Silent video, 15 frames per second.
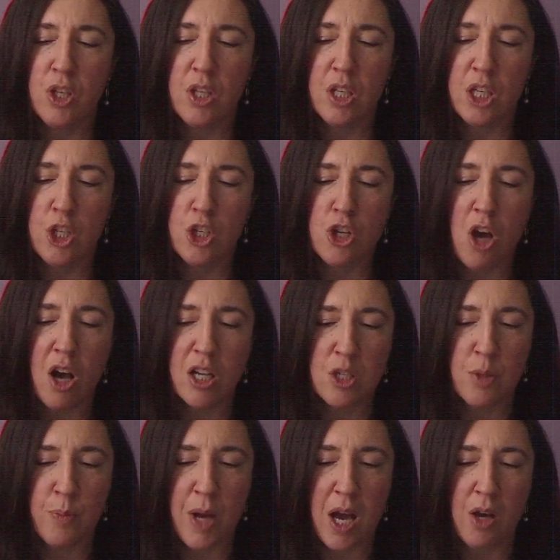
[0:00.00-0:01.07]
he talks
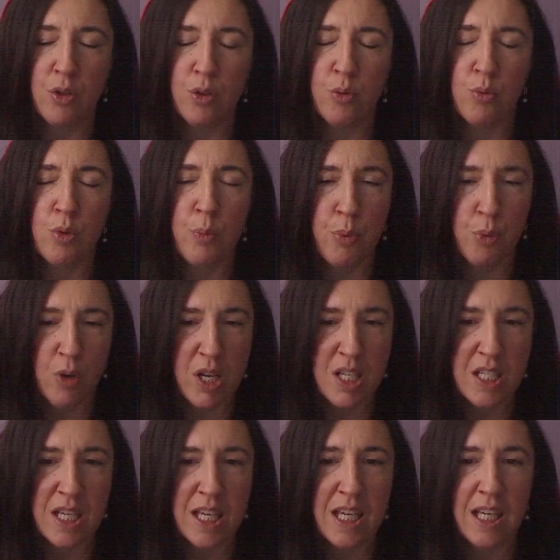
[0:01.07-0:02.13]
about
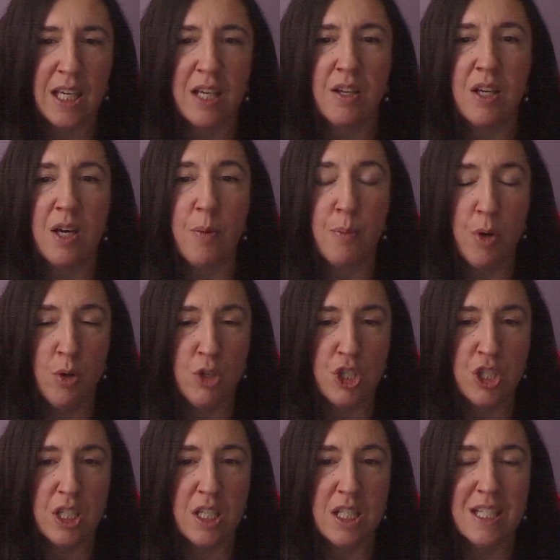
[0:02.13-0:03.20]
repressing
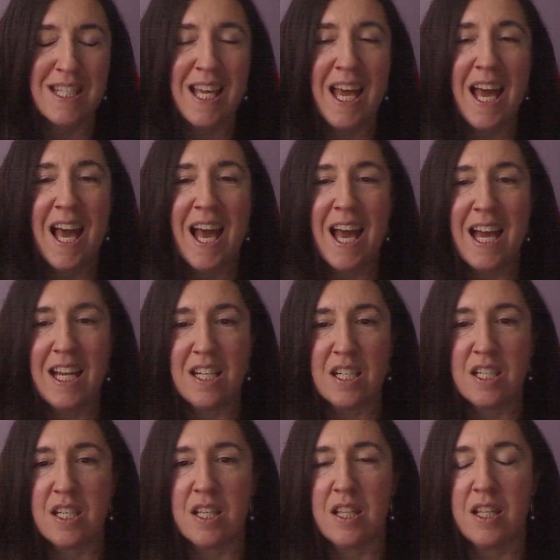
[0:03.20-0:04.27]
emotions
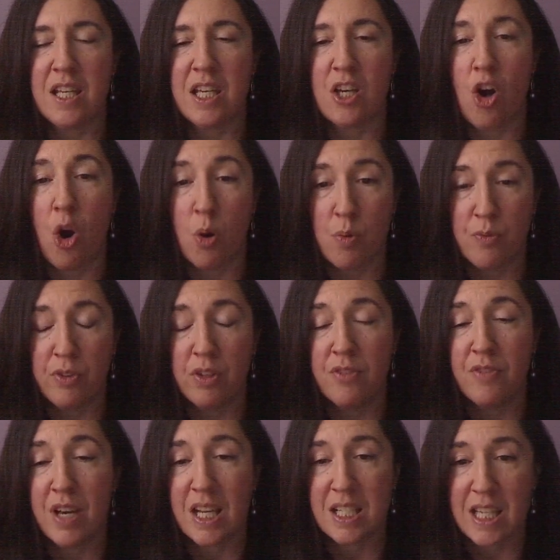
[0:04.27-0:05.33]
and the harmful
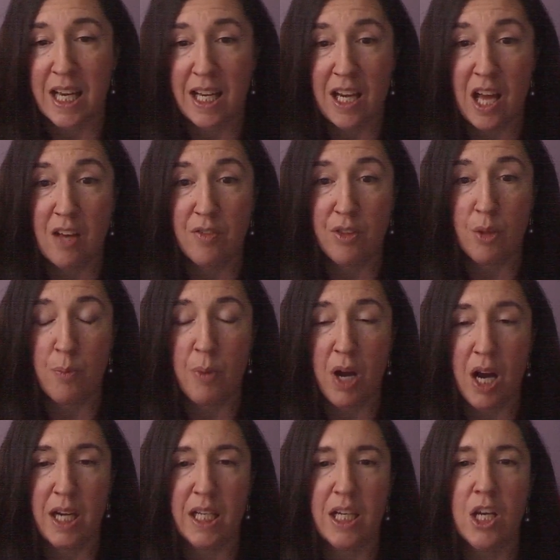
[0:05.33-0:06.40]
effects that can have on the
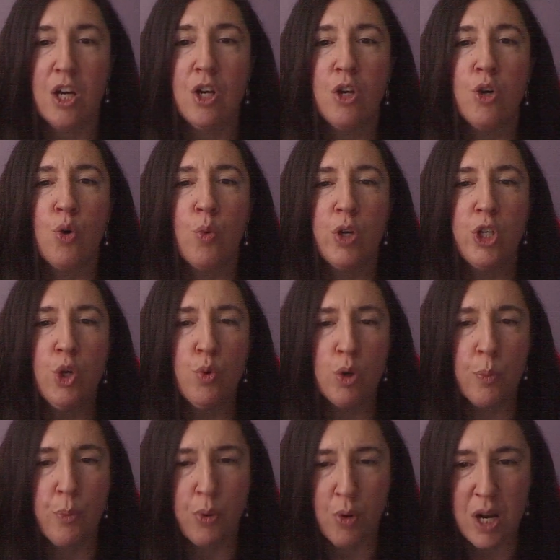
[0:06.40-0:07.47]
body. When you
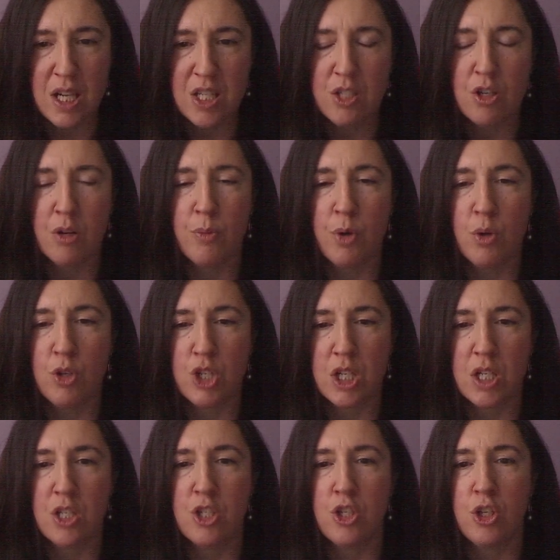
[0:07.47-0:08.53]
repress your
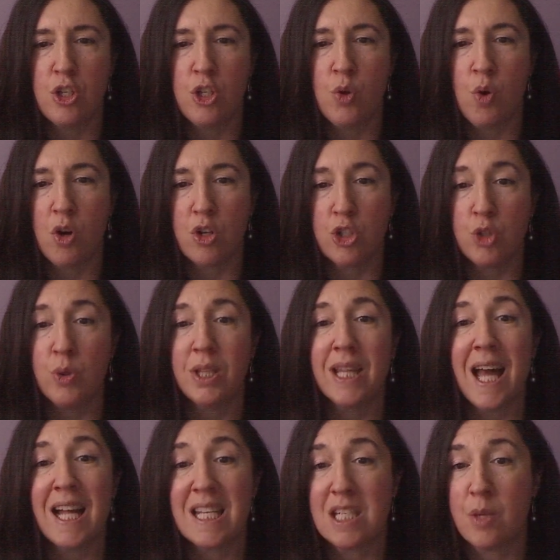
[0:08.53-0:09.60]
emotions, you are doing
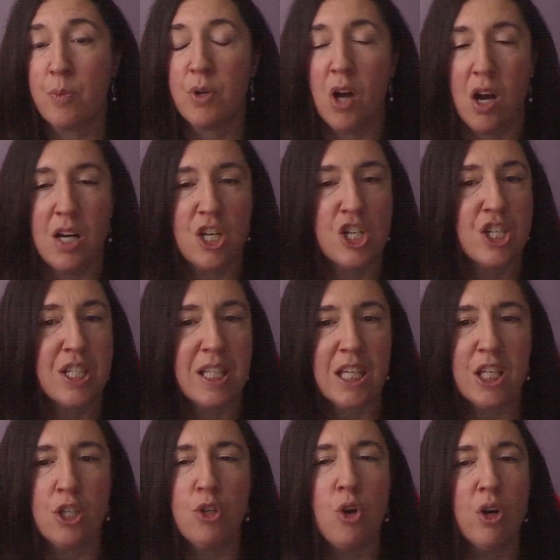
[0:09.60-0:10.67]
that subconsciously.
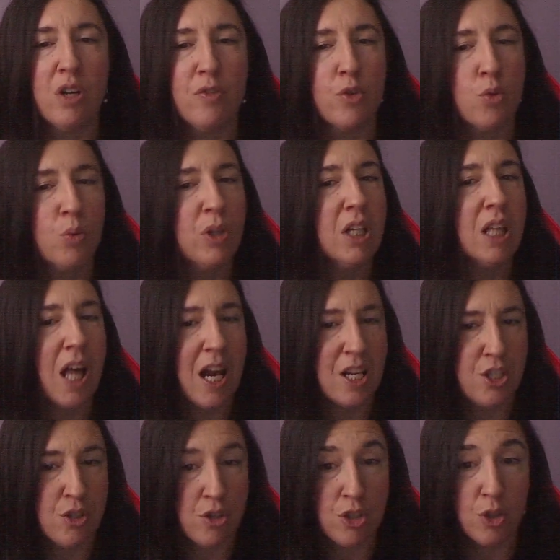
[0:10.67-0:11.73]
You don't even
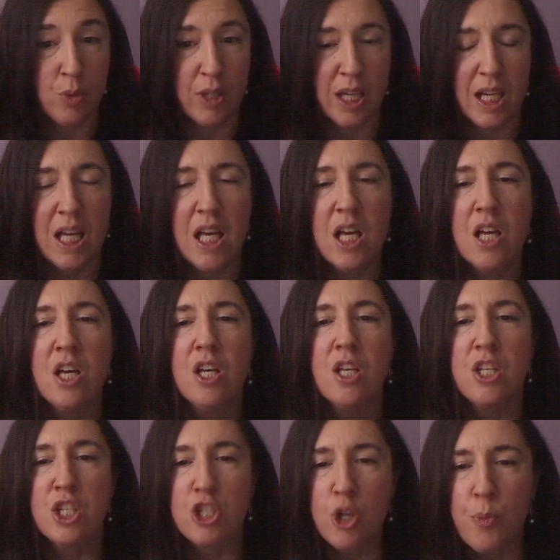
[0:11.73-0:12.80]
realize you're doing it.
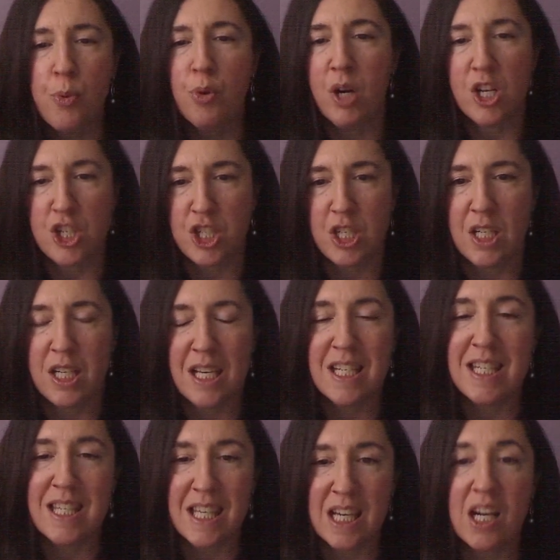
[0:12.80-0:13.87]
Suppression is
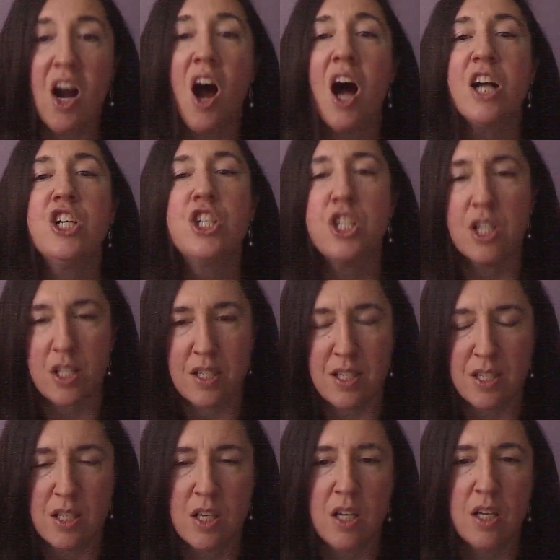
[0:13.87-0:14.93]
the
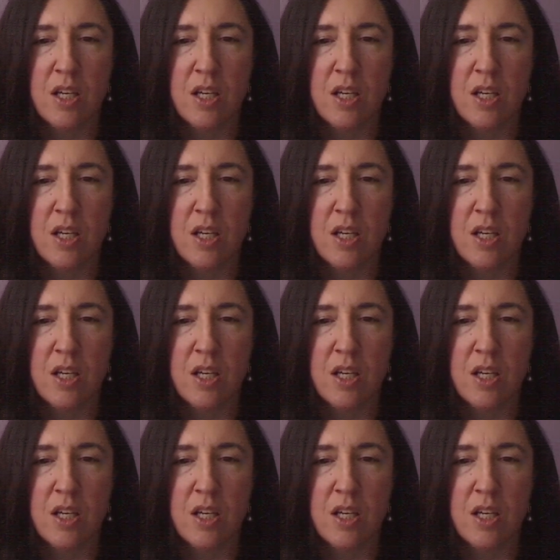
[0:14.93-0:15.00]
conscious